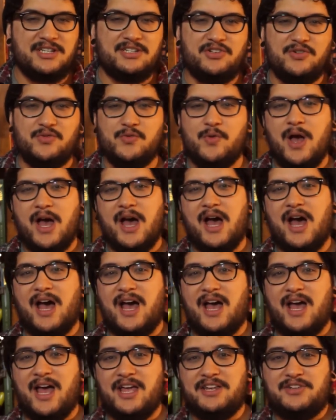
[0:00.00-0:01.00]
issue,
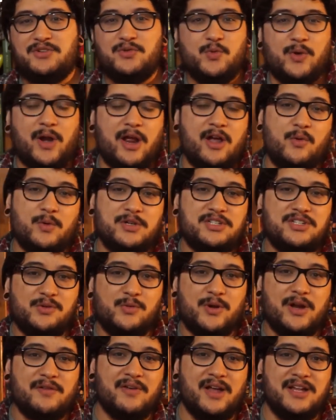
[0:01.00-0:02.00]
I do what I always
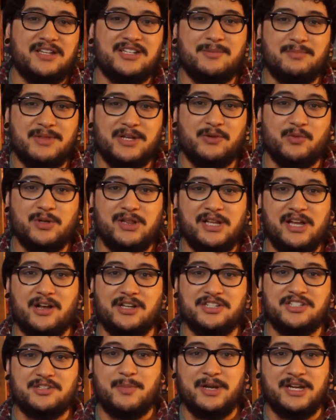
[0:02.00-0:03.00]
do when I find something really
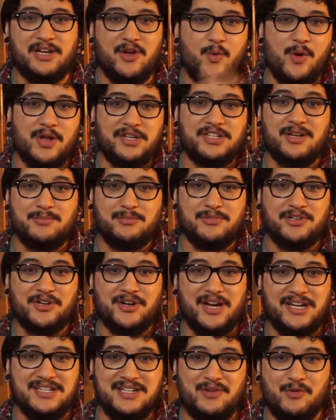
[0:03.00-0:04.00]
awesome. I go on Tumblr
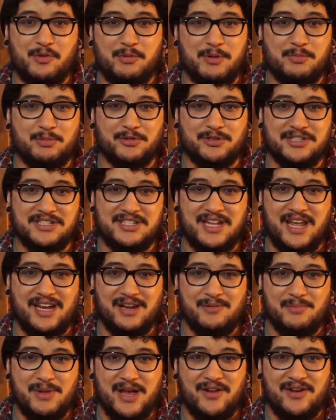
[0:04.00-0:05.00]
and I see what people are
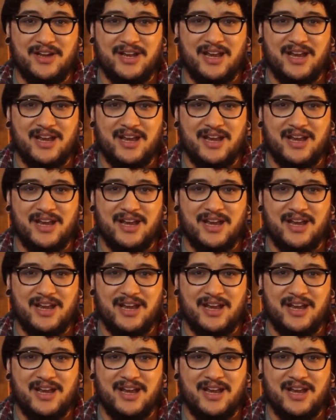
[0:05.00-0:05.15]
saying about